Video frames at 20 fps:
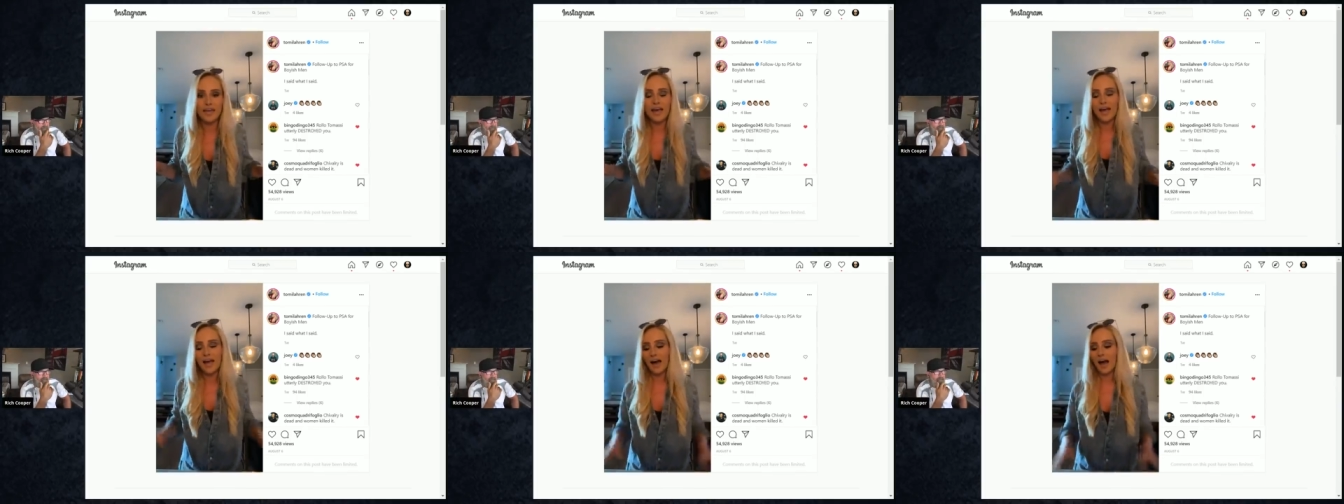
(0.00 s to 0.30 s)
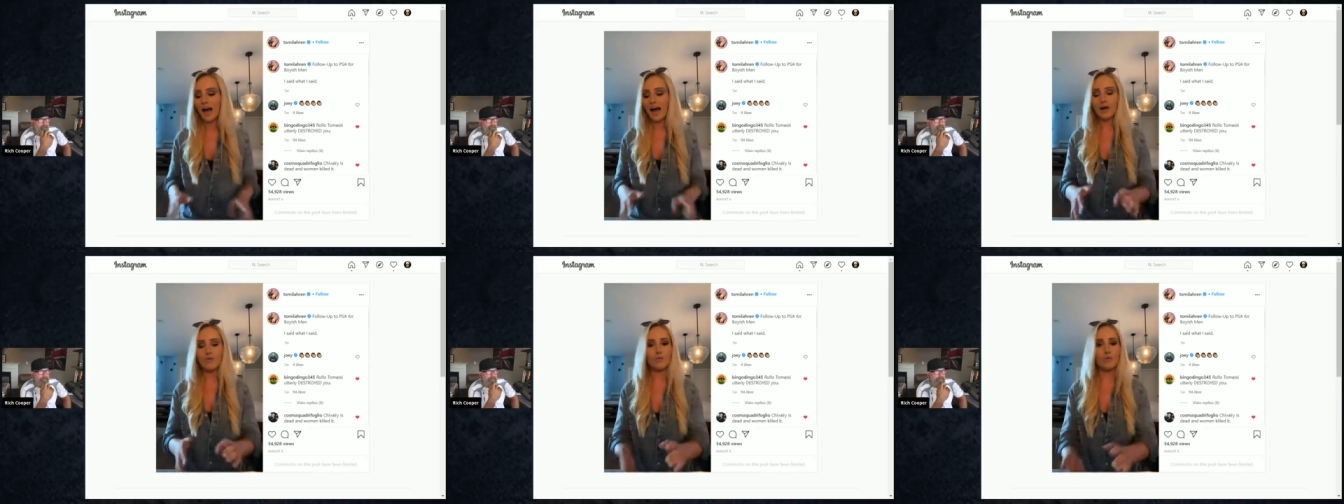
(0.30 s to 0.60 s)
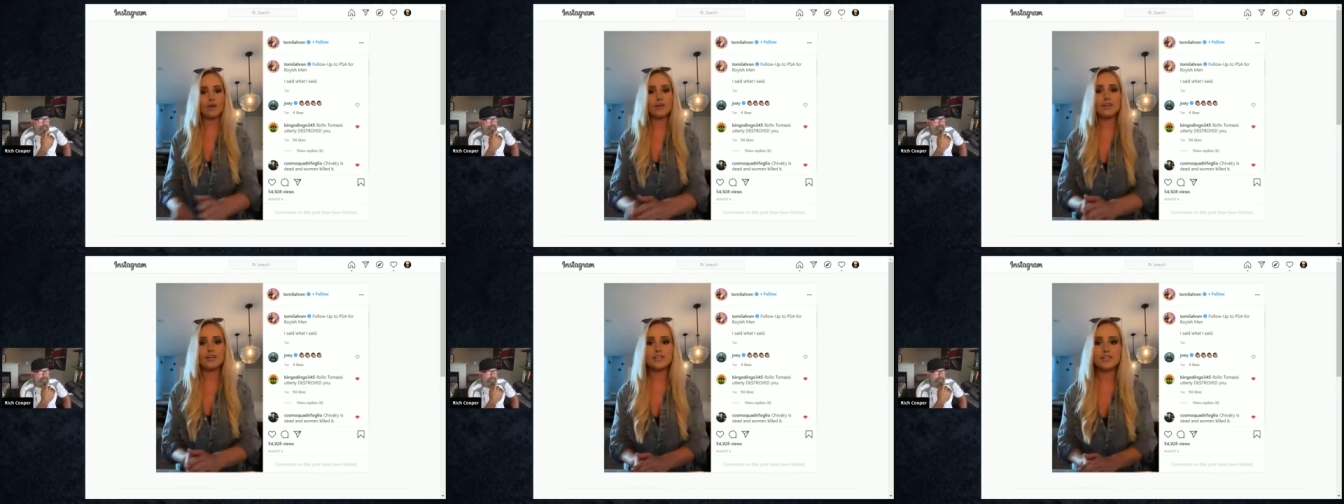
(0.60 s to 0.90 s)
I
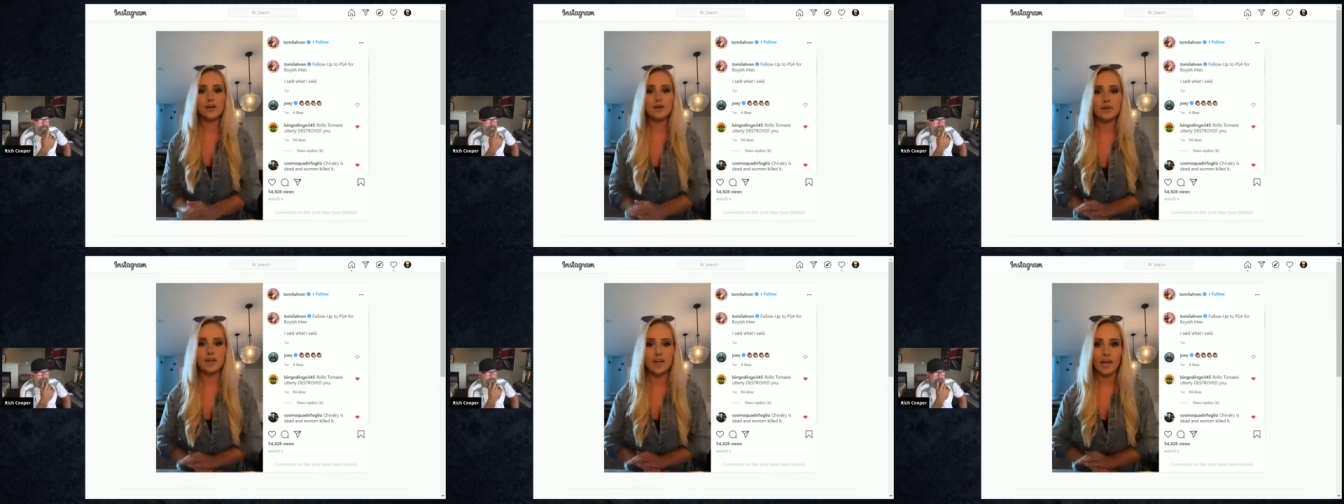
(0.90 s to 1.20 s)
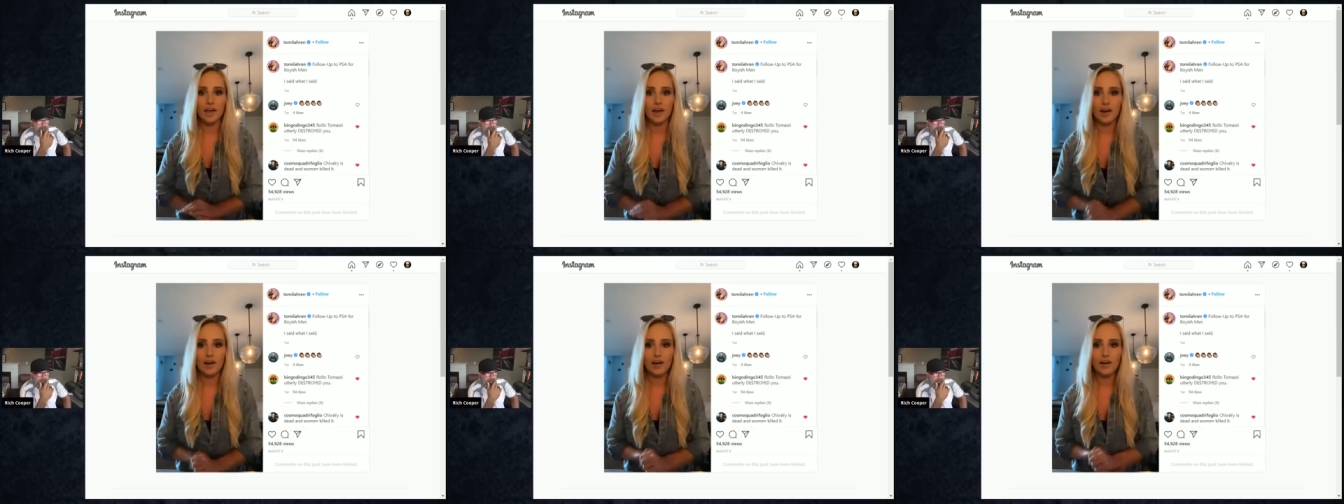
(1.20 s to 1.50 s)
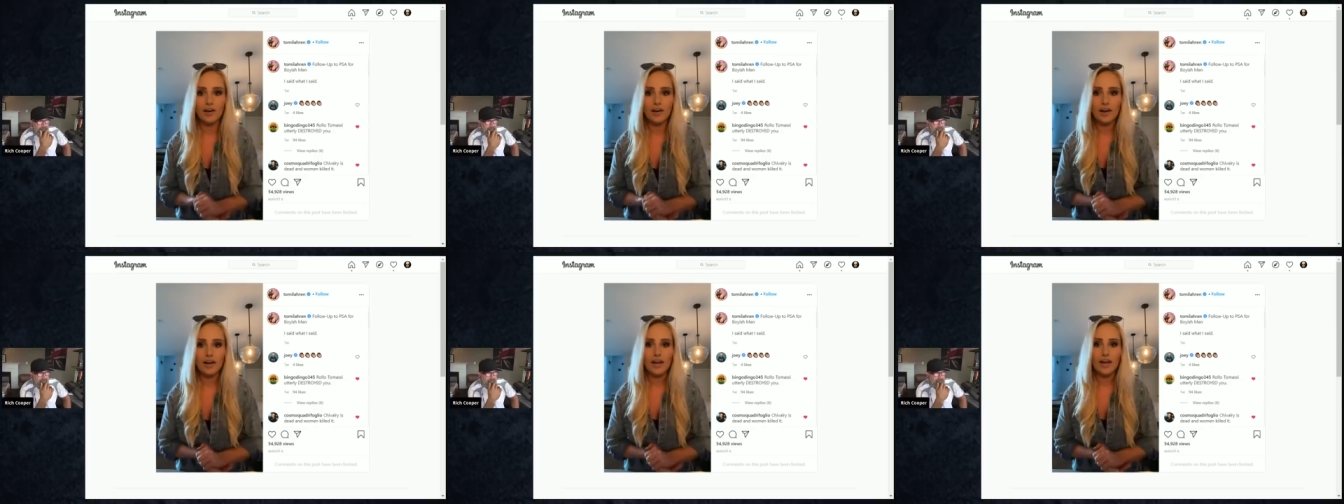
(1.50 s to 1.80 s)
really don't care
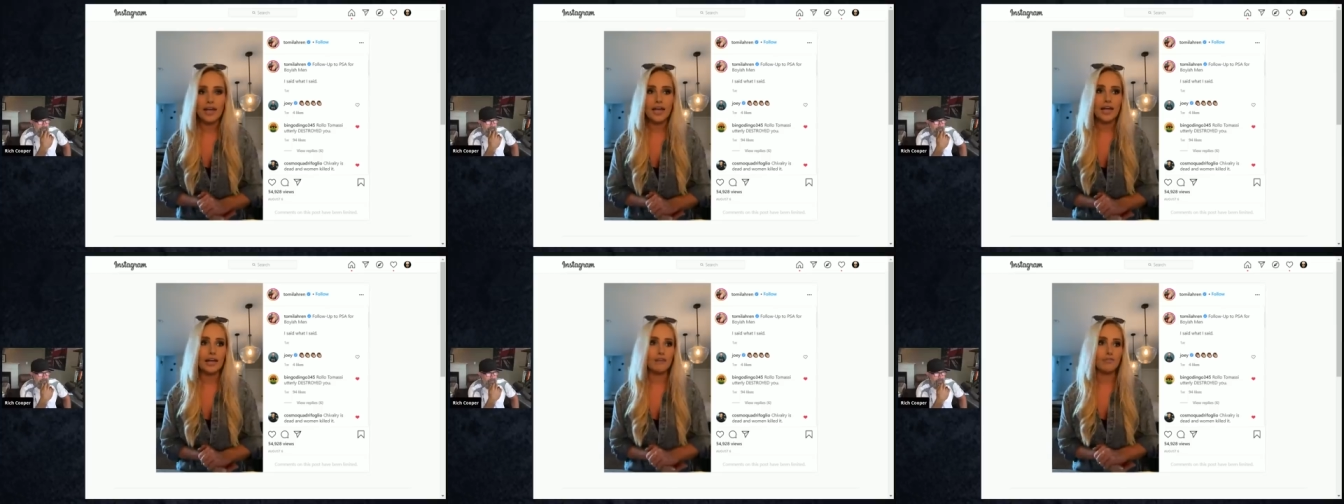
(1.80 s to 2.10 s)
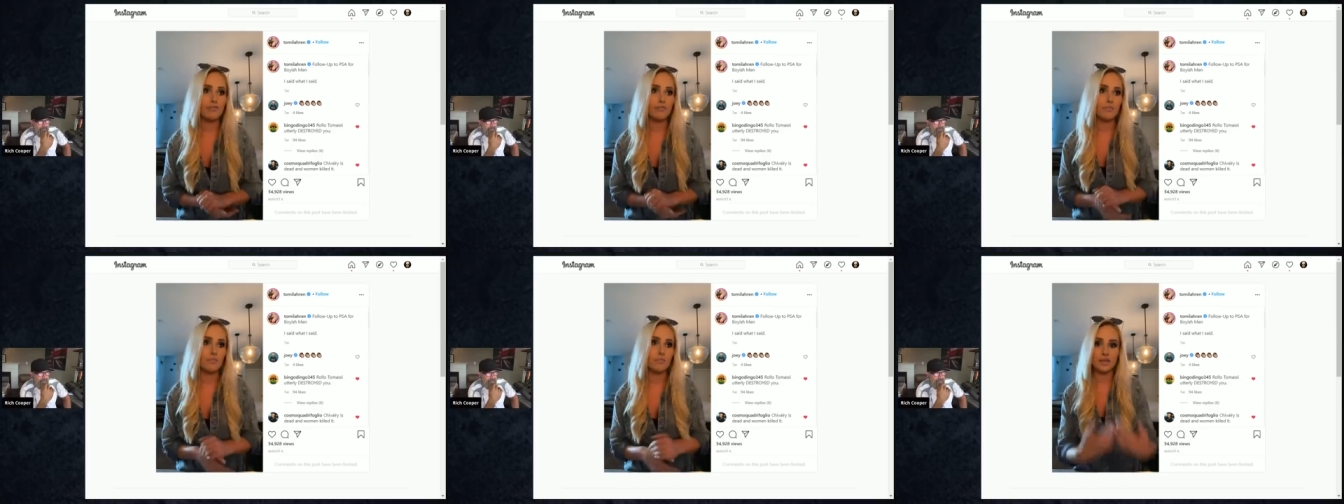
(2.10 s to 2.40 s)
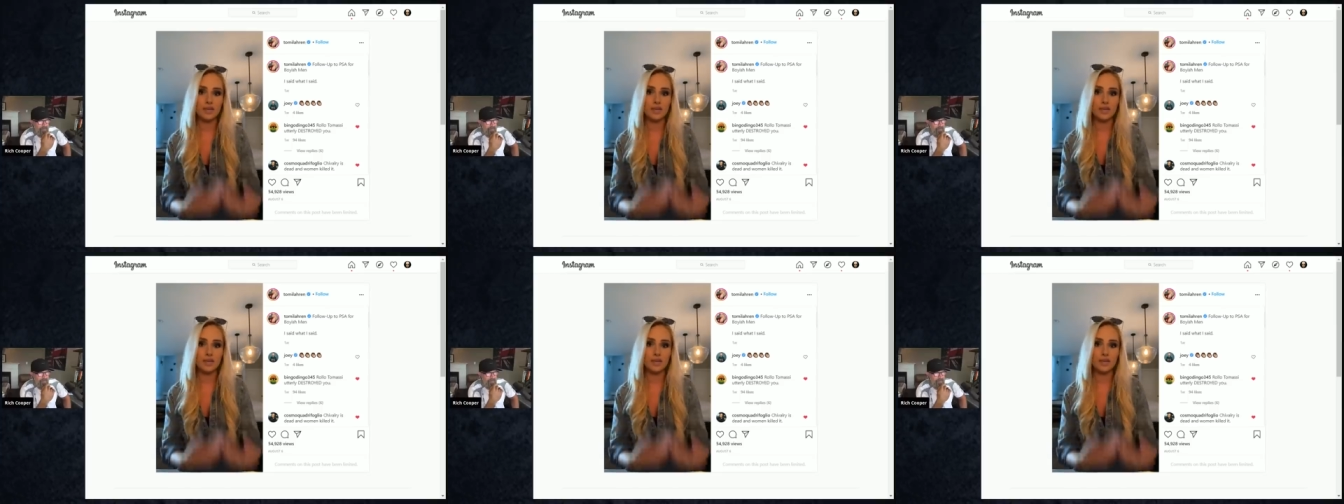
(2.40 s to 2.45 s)
if me